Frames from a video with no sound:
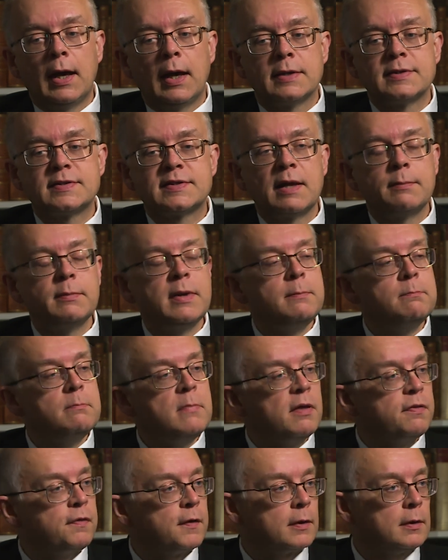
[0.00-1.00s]
a semi
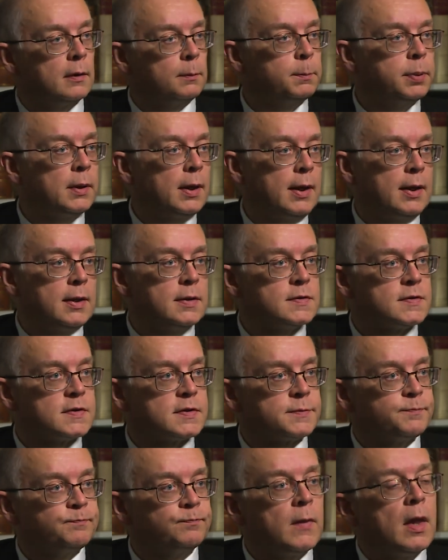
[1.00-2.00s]
mythical
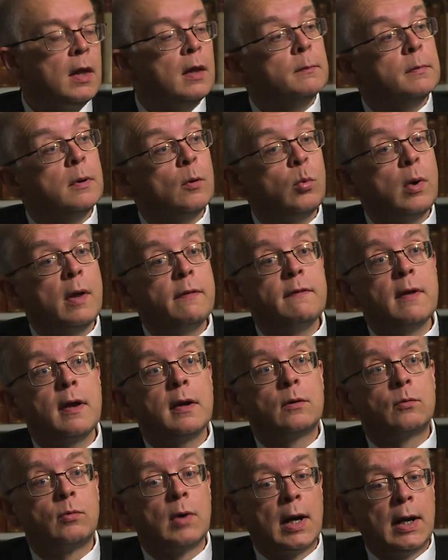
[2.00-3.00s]
place. But when they
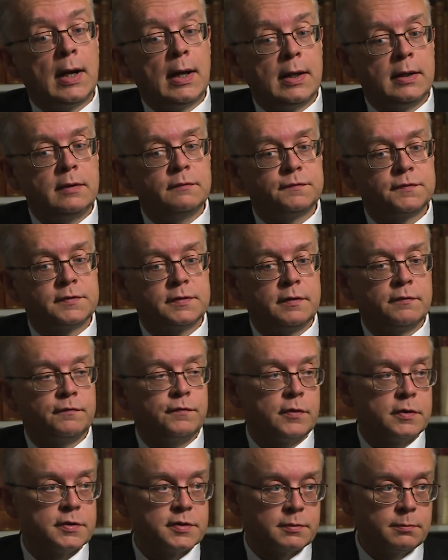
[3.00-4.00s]
arrived, the
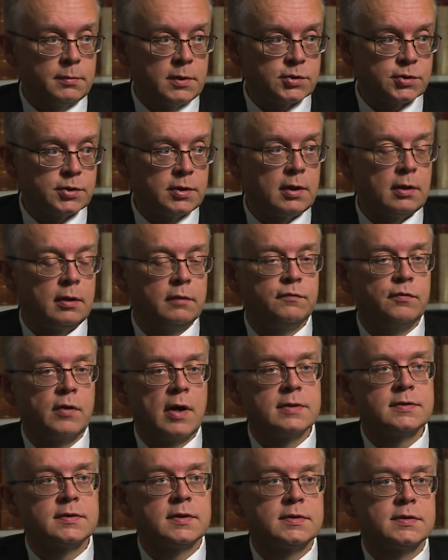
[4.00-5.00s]
first missionary,
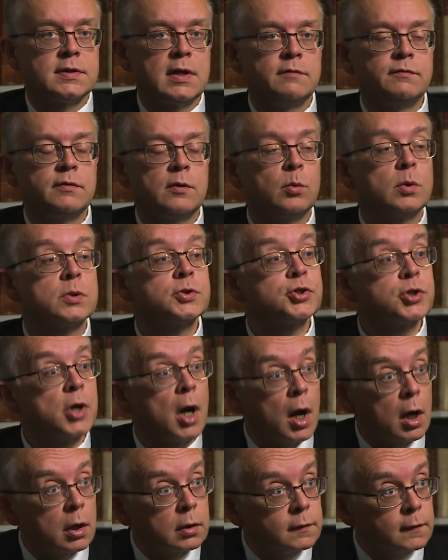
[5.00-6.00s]
Francis Xavier, was
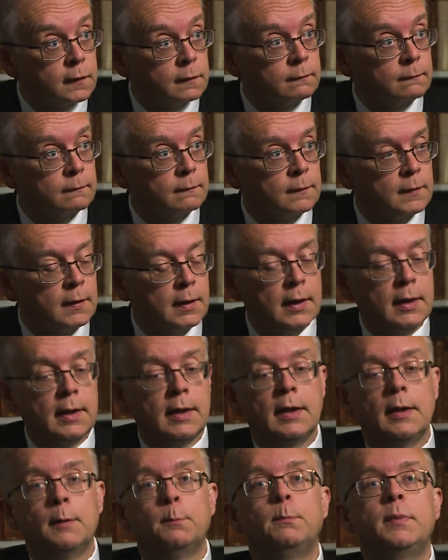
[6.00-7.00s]
shocked
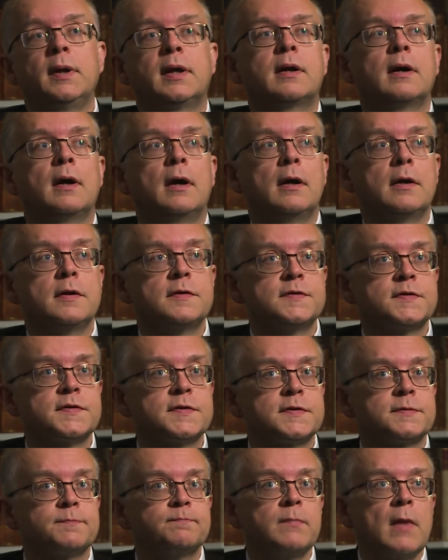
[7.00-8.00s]

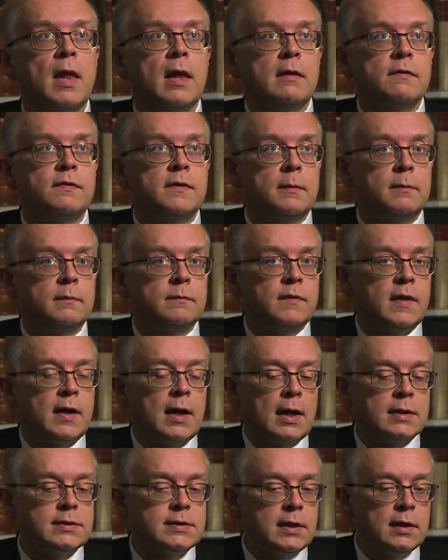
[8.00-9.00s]
because the,
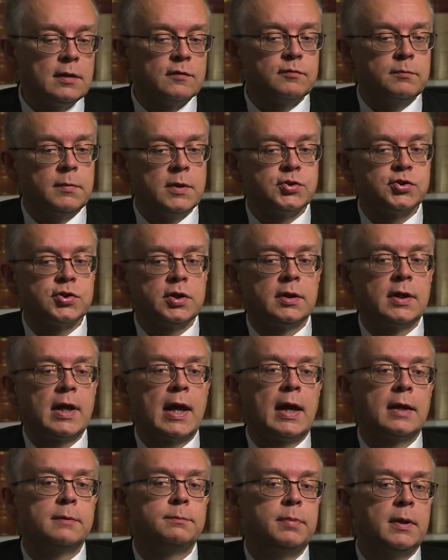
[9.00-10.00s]
the idea of mission
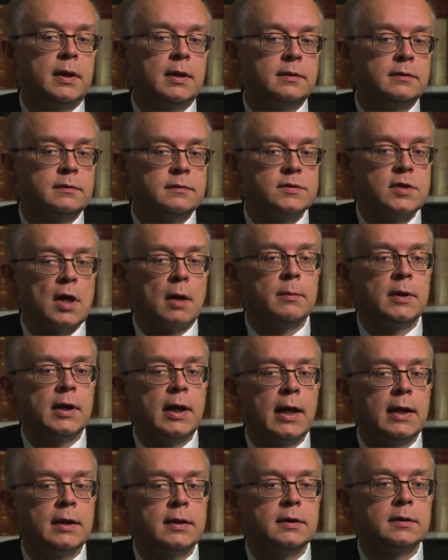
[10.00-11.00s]
had been
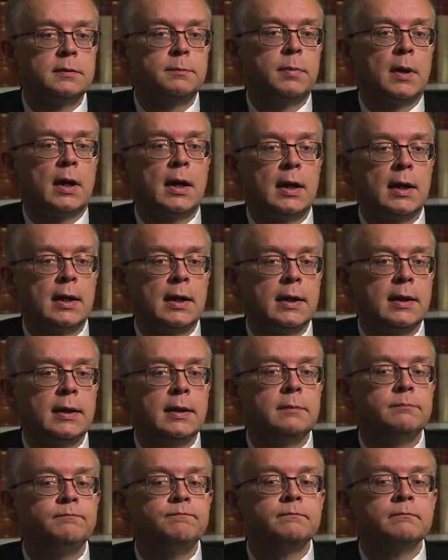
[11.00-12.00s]
dominated
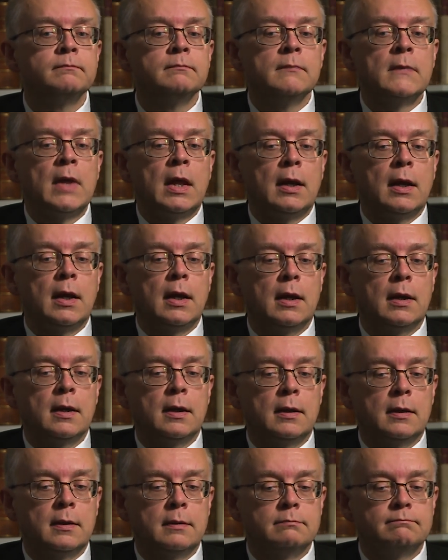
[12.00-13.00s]
by
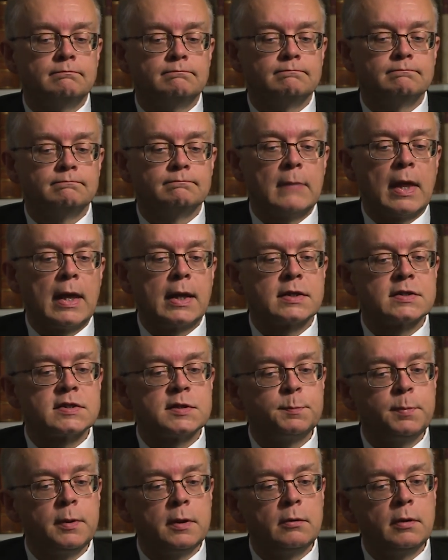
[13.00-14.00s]
um,
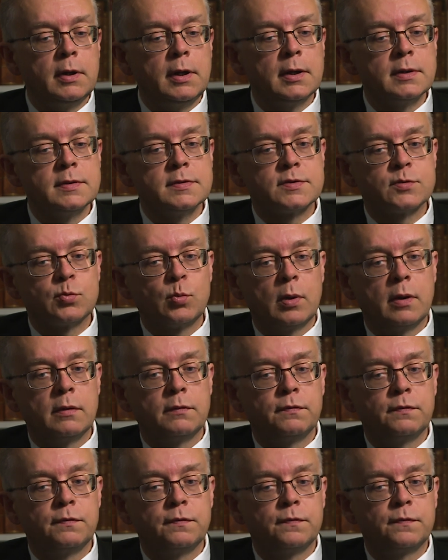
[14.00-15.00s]
experience
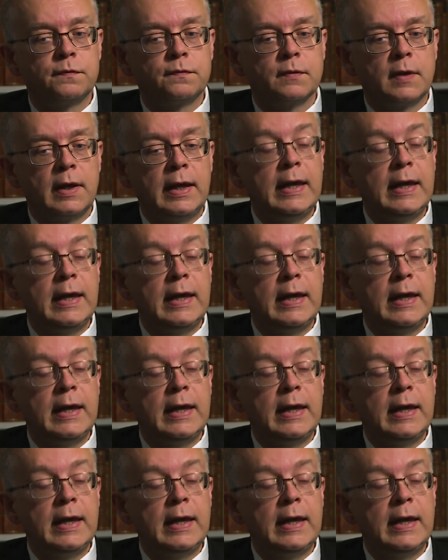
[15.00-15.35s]
with